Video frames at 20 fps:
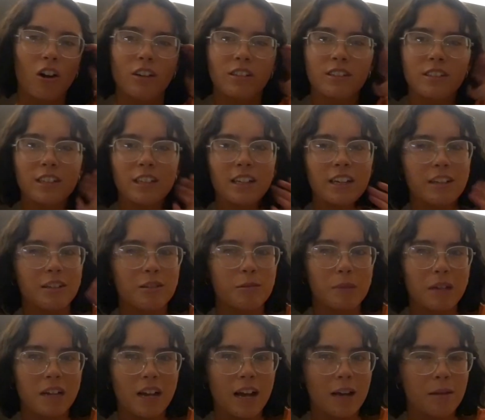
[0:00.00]
so it's
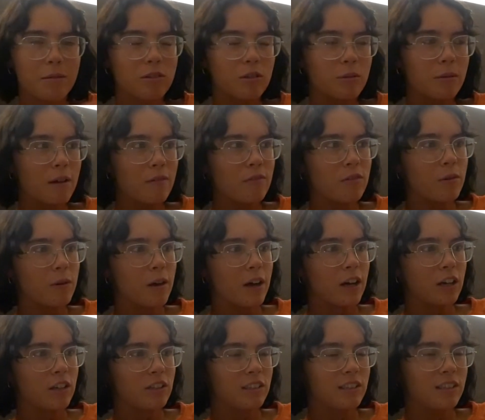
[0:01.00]
been hyped up everywhere
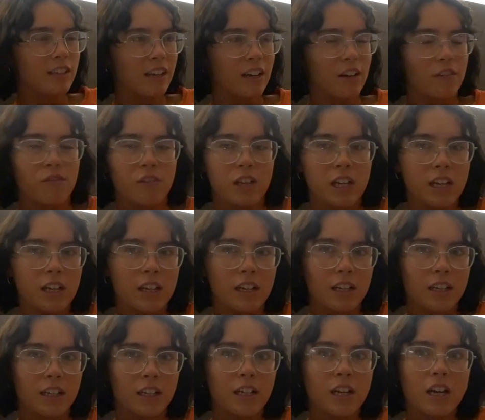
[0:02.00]
because it's like a
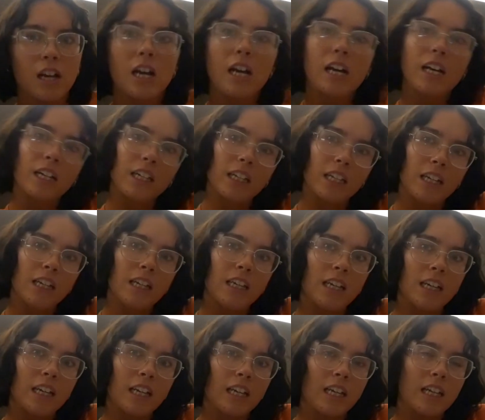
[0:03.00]
vegan, clean
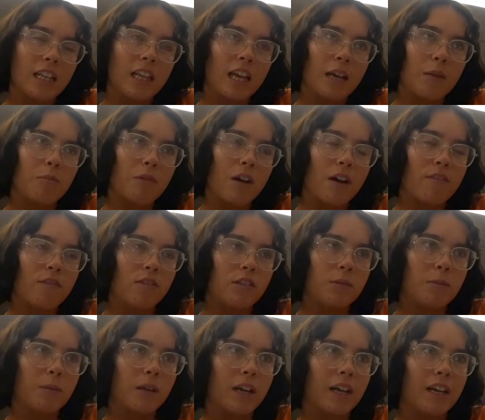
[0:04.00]
eating, like
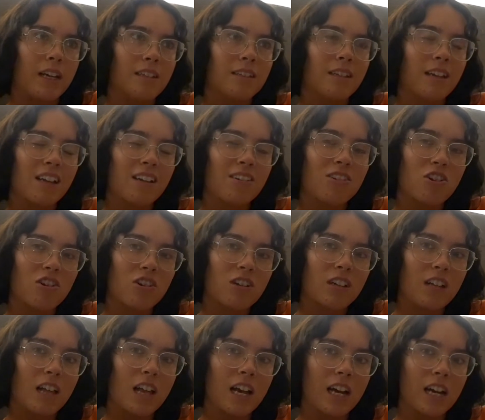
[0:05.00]
breakfast place. I'm not gonna
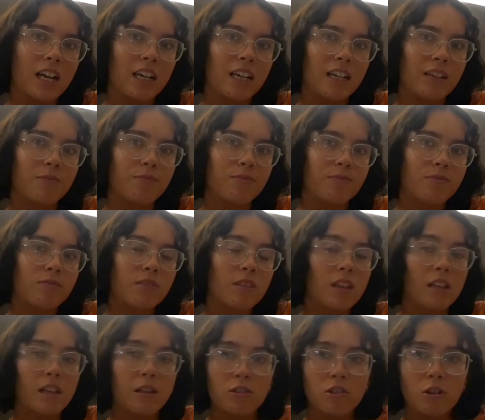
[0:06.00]
lie,
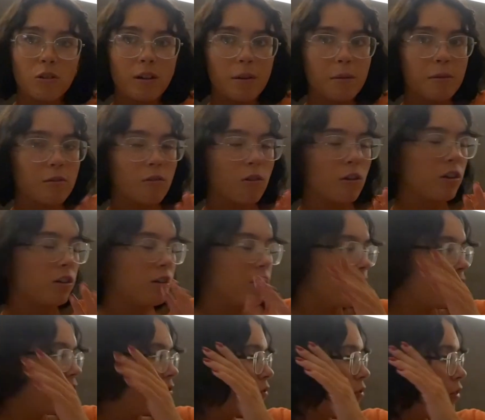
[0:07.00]
don't get me wrong,
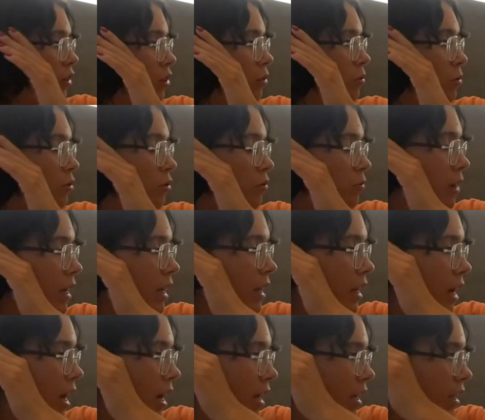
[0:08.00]
food was really
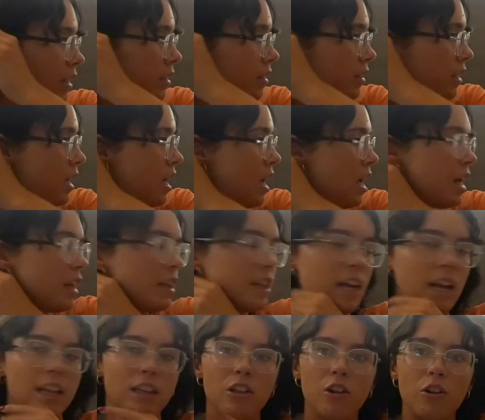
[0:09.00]
nice. They
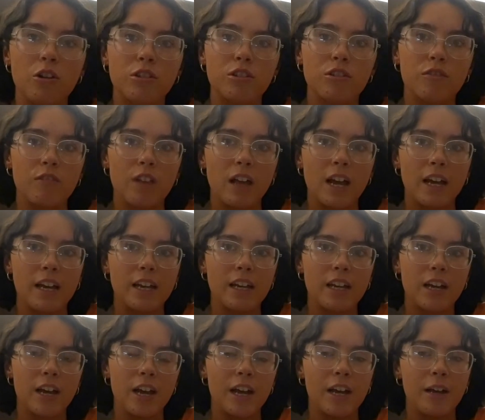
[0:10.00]
had loads of like
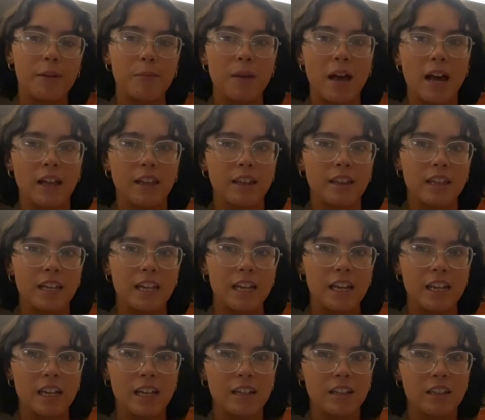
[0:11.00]

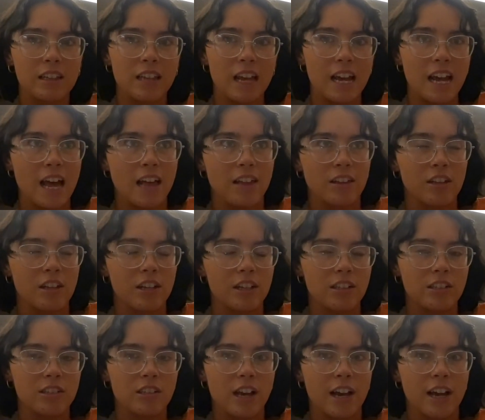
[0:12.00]
healthy, like healthier
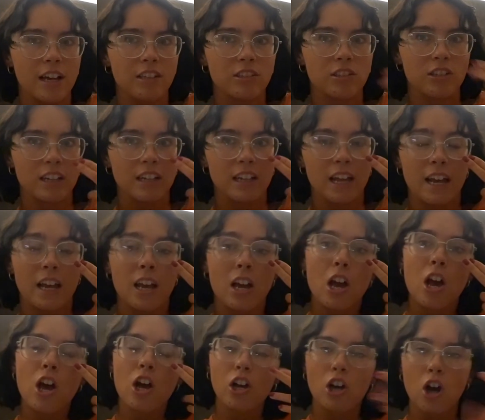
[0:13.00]
desserts with like
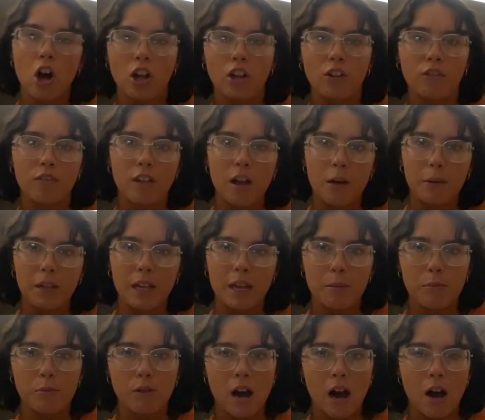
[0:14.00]
cauliflower like
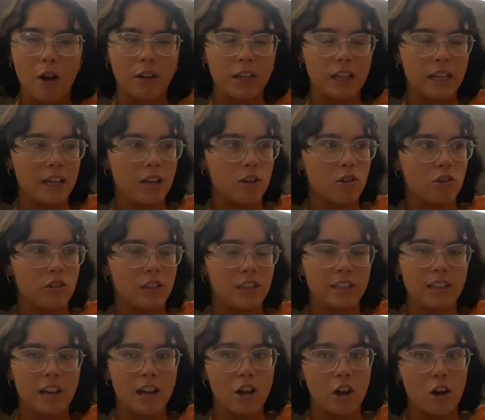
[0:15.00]
brownie, like all
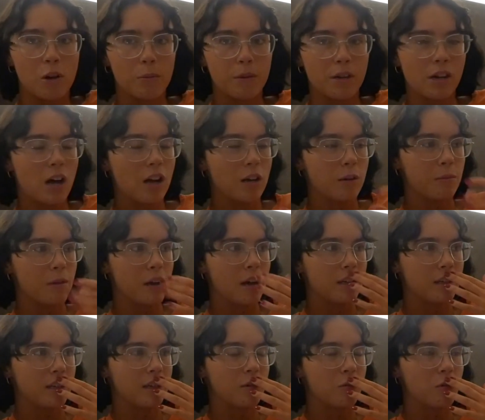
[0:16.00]
this. I got a banana bread,
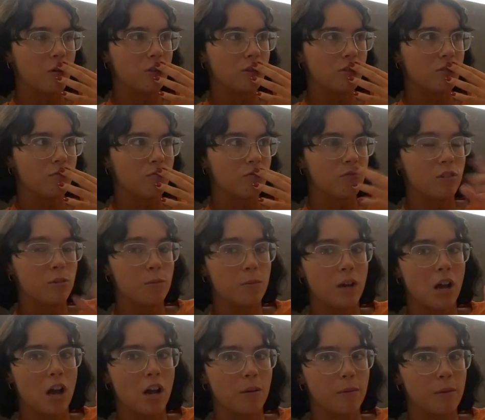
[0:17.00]
and the
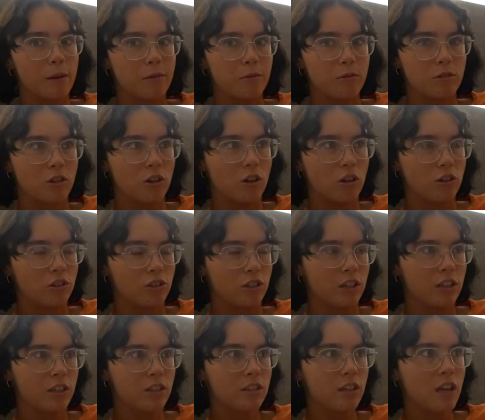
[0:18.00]
banana bread was
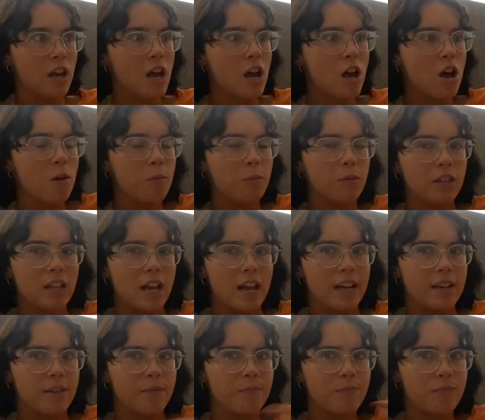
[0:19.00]
gorgeous, but
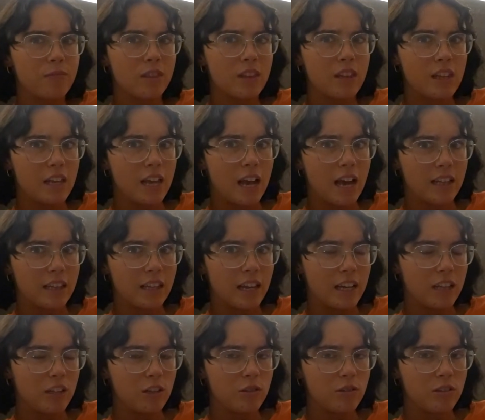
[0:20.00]
then he had
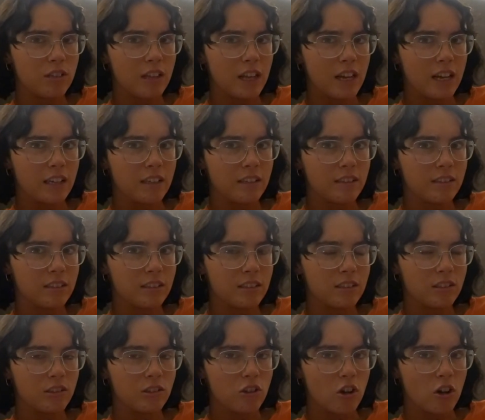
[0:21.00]
like loads of things
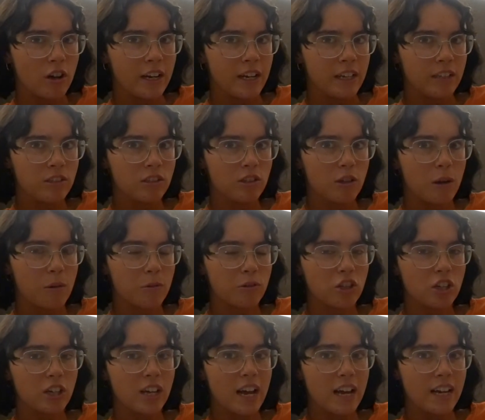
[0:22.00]
not in, so I was
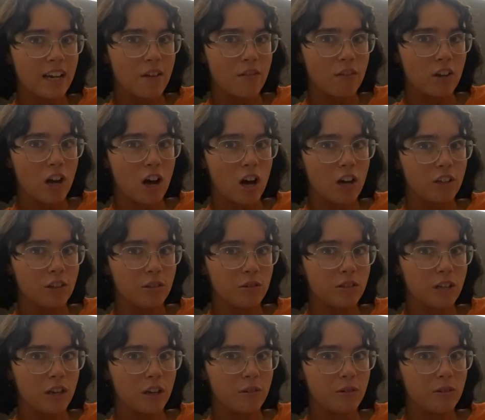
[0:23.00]
gonna get an avocado
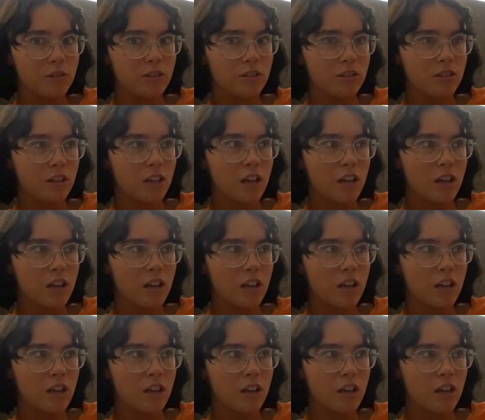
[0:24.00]
toast